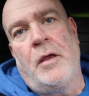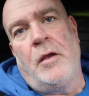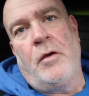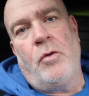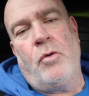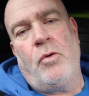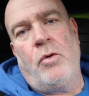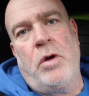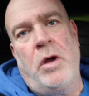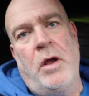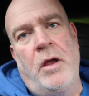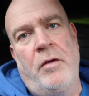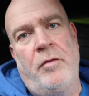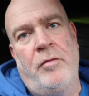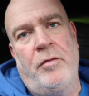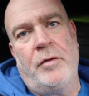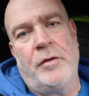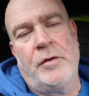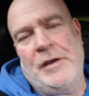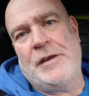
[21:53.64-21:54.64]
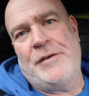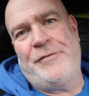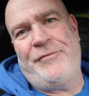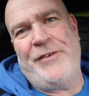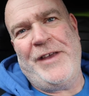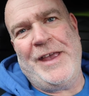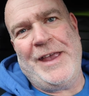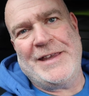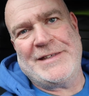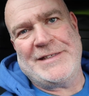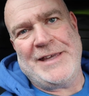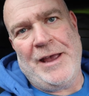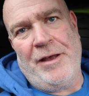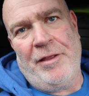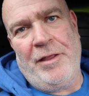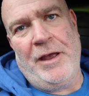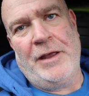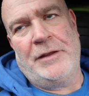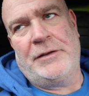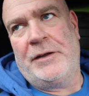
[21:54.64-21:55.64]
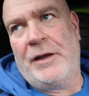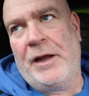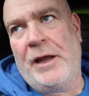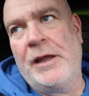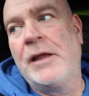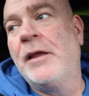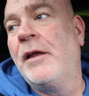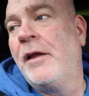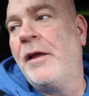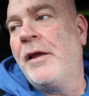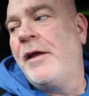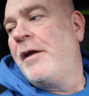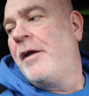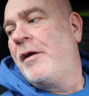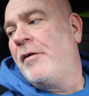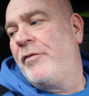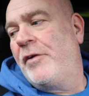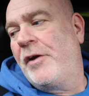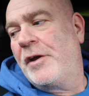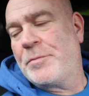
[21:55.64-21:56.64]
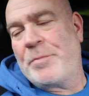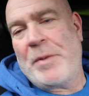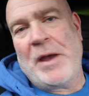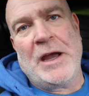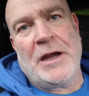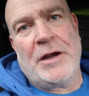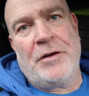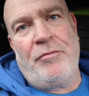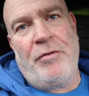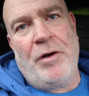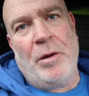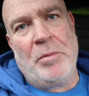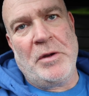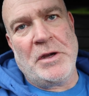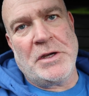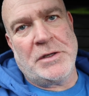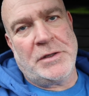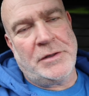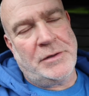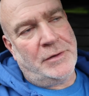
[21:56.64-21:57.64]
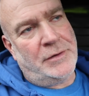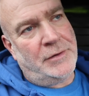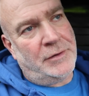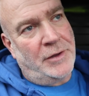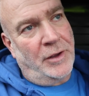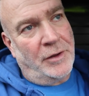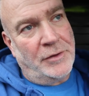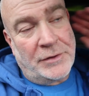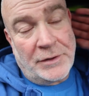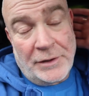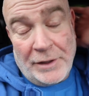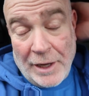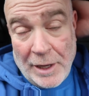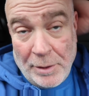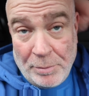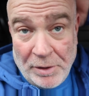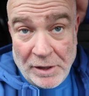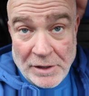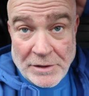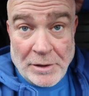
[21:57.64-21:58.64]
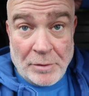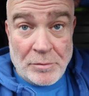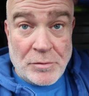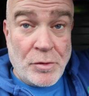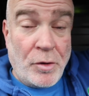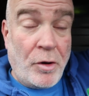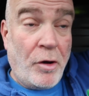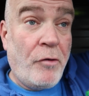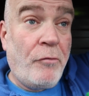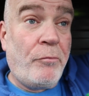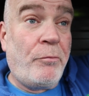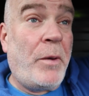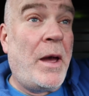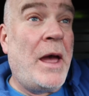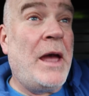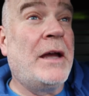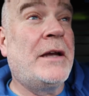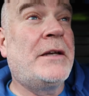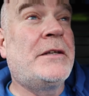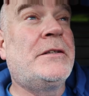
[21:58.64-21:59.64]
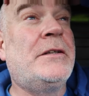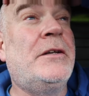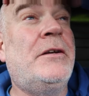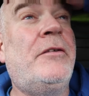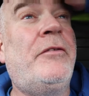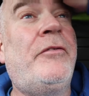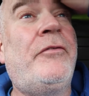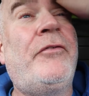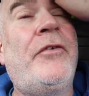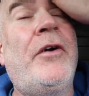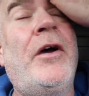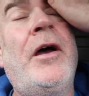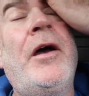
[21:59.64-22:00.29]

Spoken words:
Ooh, it's fierce out there today. First bag of rubbish done today. Picked up 12 bags of